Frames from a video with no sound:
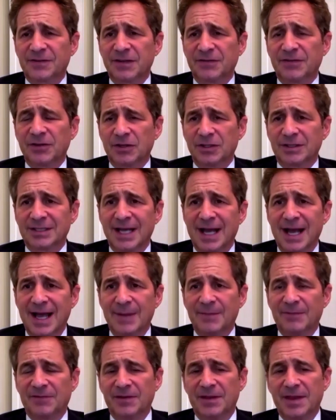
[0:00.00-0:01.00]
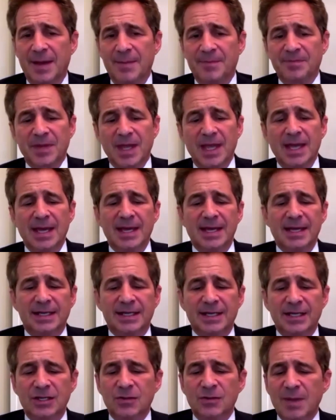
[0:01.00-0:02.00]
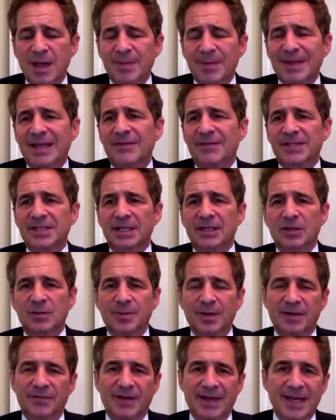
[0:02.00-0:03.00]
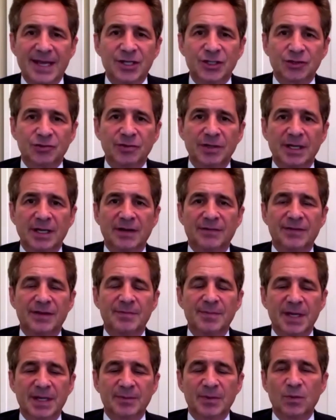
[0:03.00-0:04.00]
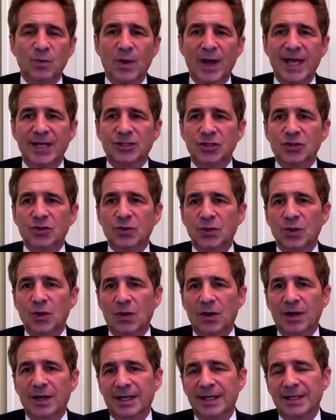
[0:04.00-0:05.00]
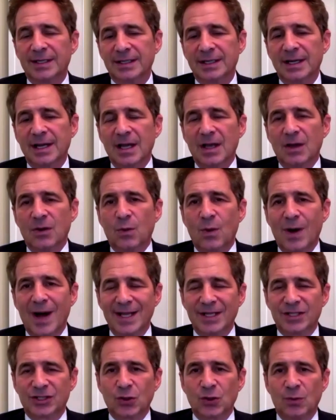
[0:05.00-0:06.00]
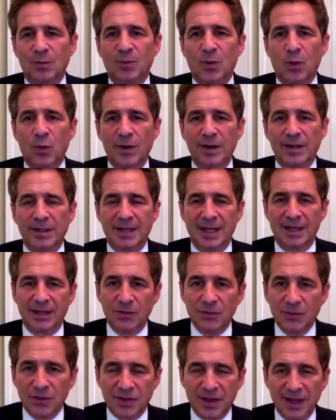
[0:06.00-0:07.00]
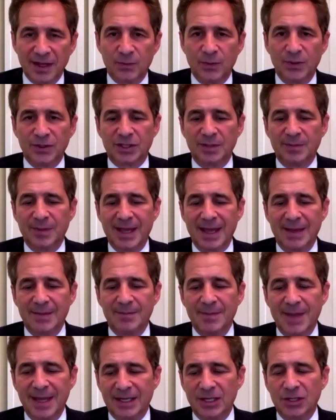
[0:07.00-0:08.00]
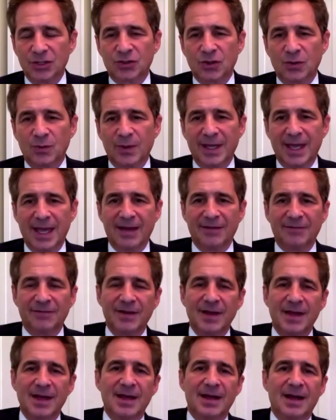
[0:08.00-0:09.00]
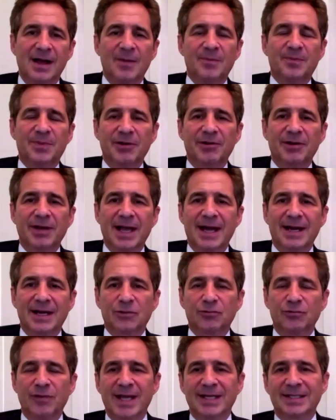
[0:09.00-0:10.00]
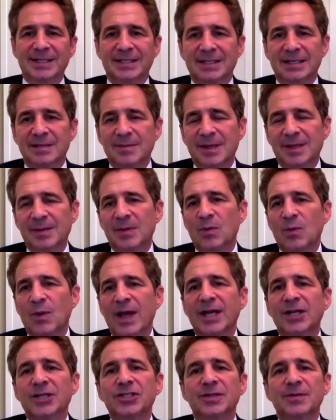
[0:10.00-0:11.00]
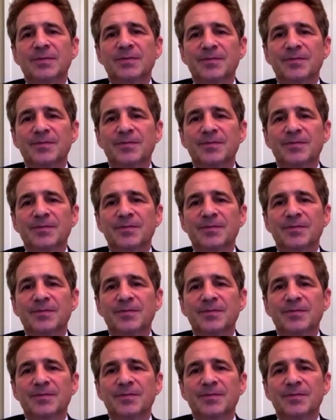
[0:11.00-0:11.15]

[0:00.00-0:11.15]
difficult time for them could you maybe give us a little bit of a history of the minimum wage in new york and why it's so important that you think we should be making sure we have uh, periodic raises in minimum wage